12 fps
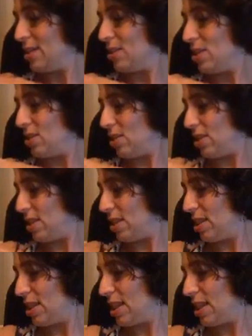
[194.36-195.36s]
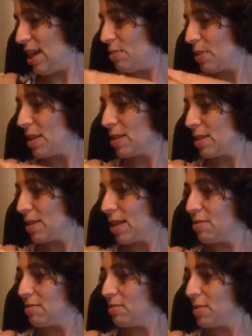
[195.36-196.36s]
she's just chilling out because I
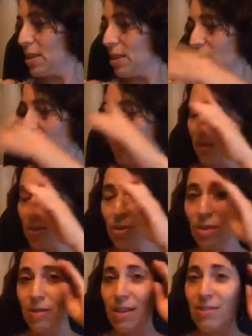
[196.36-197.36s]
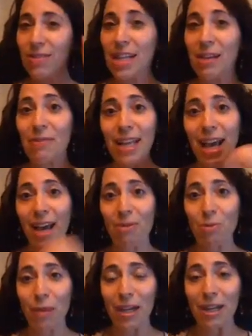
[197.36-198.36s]
really want to enjoy whatever time I
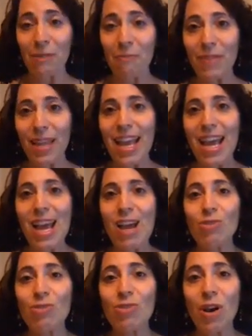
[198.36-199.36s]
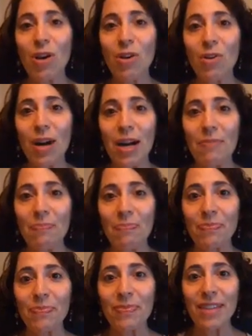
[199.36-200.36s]
can with Becca. So,
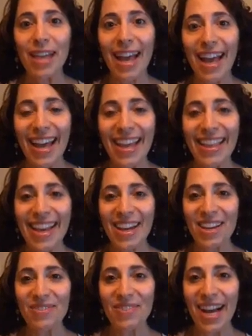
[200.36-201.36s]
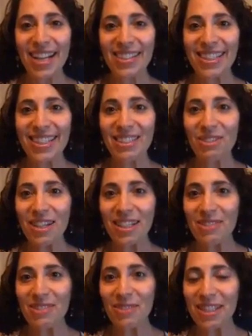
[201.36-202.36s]
hey there, Valerie.
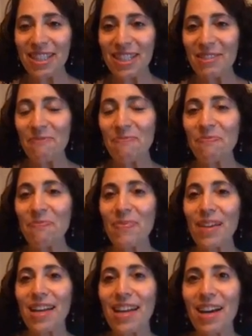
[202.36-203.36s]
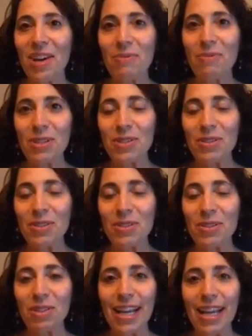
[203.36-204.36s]
Welcome, welcome. Hope you're doing
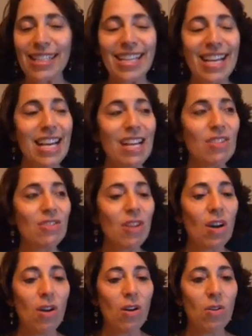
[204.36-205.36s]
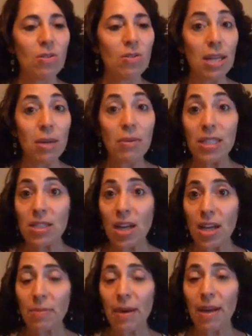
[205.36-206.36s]
great. So today we're going to
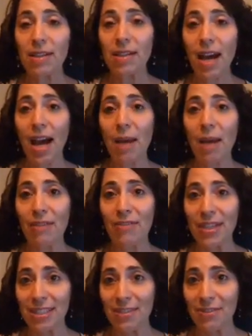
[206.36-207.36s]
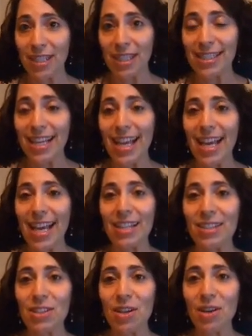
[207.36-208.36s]
talk about high payoff activities.
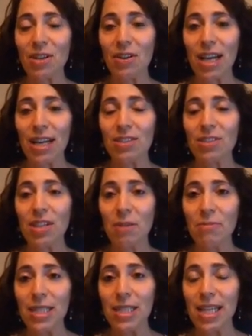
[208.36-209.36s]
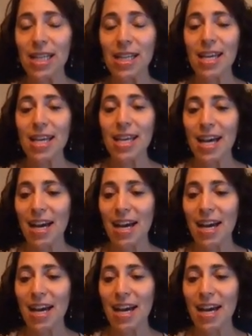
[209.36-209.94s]
And so, I kind of jumped in